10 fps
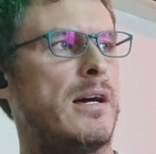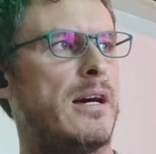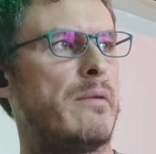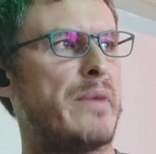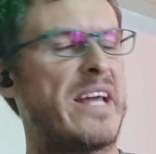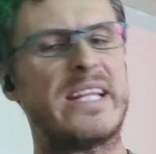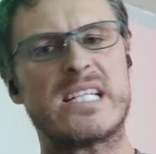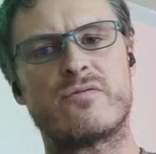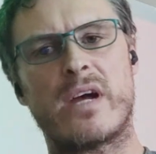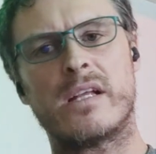and
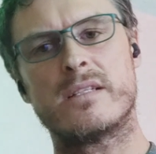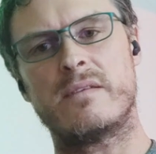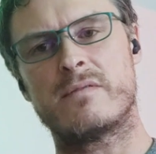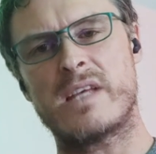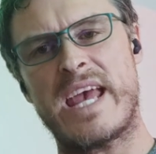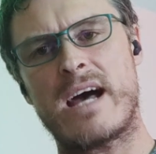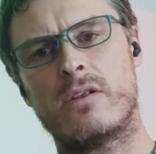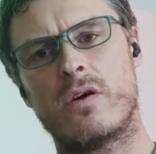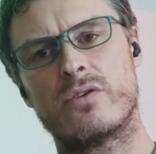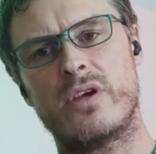that's relative to how
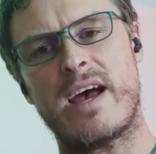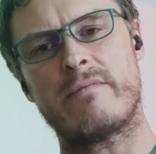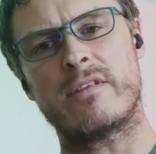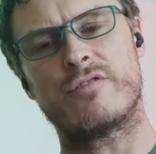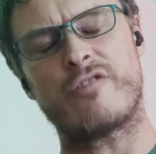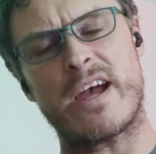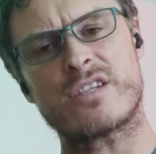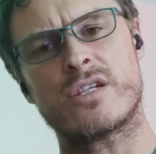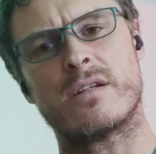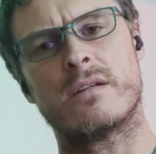long you have the
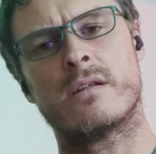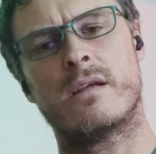traction